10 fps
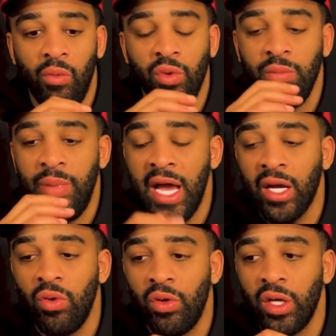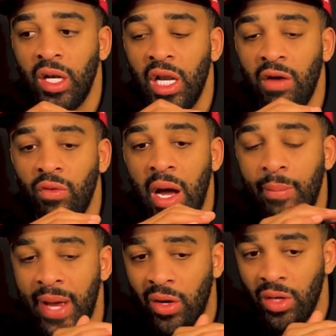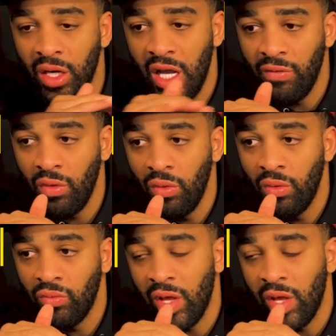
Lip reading: we back on a level. I'm back on a level